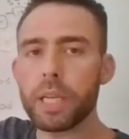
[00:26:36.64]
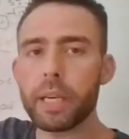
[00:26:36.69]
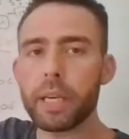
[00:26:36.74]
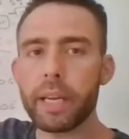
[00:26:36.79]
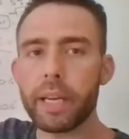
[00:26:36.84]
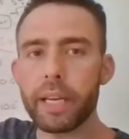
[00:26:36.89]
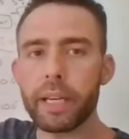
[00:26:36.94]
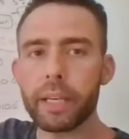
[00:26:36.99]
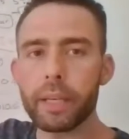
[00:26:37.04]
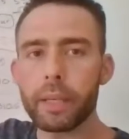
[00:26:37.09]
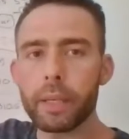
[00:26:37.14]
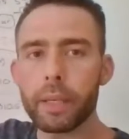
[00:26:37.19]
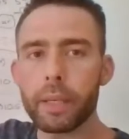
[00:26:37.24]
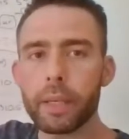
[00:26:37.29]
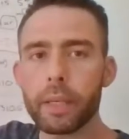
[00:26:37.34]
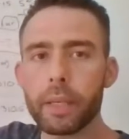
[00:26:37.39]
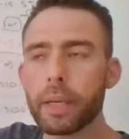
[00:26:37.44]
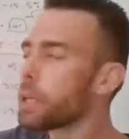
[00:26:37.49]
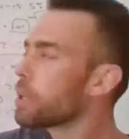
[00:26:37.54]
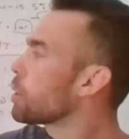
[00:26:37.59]
in here
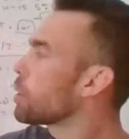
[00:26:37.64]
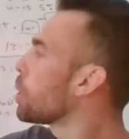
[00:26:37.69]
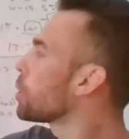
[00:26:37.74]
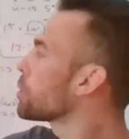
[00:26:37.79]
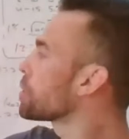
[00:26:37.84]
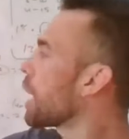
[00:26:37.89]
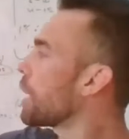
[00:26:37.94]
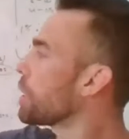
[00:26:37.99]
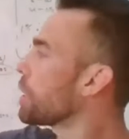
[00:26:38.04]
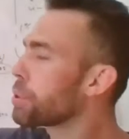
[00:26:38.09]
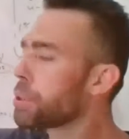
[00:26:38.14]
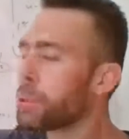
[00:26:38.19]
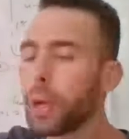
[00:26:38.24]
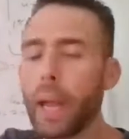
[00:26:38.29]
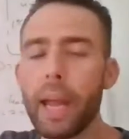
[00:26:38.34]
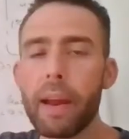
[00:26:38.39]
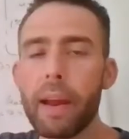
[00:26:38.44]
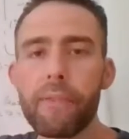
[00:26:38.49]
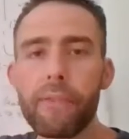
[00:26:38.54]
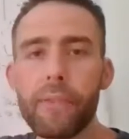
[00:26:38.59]
goes out to
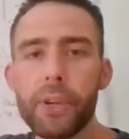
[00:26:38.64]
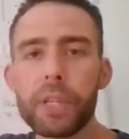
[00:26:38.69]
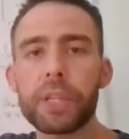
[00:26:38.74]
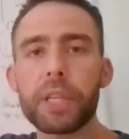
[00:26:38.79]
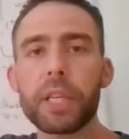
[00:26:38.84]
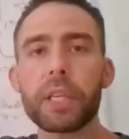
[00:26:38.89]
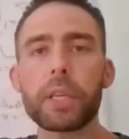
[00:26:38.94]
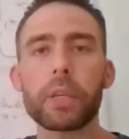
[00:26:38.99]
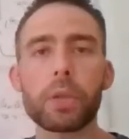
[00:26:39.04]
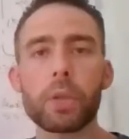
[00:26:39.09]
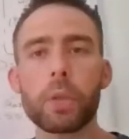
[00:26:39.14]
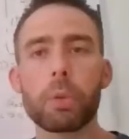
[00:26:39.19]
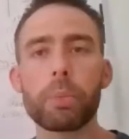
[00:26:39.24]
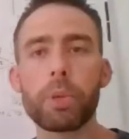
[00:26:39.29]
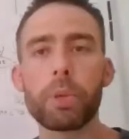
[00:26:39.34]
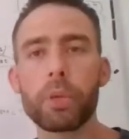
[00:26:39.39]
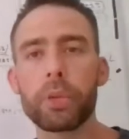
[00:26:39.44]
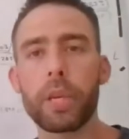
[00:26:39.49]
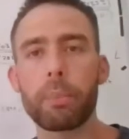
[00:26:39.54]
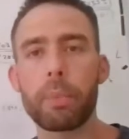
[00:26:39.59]
every single
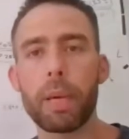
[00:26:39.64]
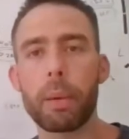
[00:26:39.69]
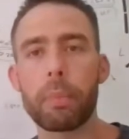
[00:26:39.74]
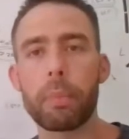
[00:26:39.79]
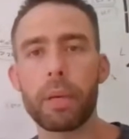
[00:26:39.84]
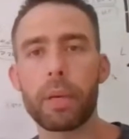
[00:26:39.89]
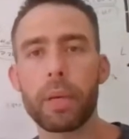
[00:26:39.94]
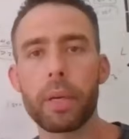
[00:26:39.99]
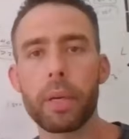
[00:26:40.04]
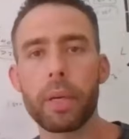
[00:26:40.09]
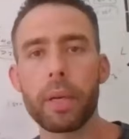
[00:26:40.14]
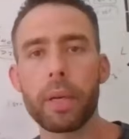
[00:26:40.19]
community member.